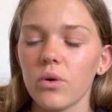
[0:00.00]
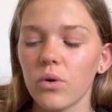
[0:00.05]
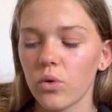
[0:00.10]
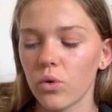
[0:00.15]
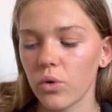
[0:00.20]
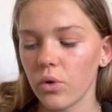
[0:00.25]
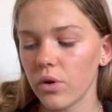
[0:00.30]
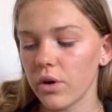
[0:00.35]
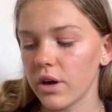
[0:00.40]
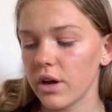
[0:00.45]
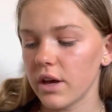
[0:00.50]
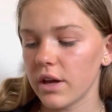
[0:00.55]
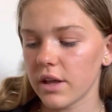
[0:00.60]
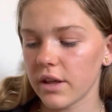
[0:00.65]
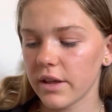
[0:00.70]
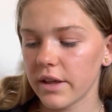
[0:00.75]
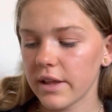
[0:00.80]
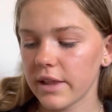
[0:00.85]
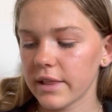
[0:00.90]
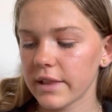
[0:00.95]
or
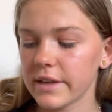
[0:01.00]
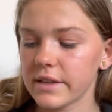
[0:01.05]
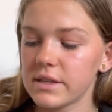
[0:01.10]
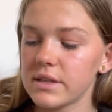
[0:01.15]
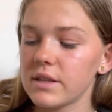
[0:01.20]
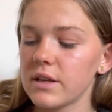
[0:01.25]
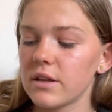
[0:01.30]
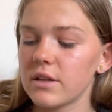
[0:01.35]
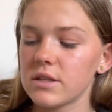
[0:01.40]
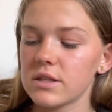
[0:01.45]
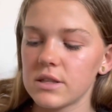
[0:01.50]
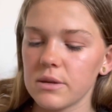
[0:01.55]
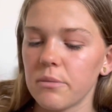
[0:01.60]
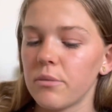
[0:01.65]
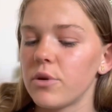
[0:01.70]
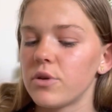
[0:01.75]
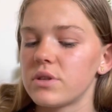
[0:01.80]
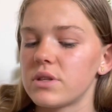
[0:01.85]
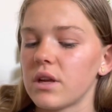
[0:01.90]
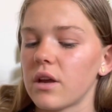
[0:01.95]
listen some
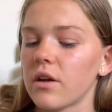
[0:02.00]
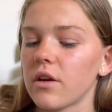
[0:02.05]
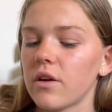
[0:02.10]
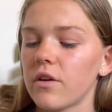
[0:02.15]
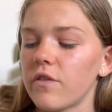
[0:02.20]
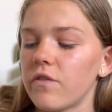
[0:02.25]
music,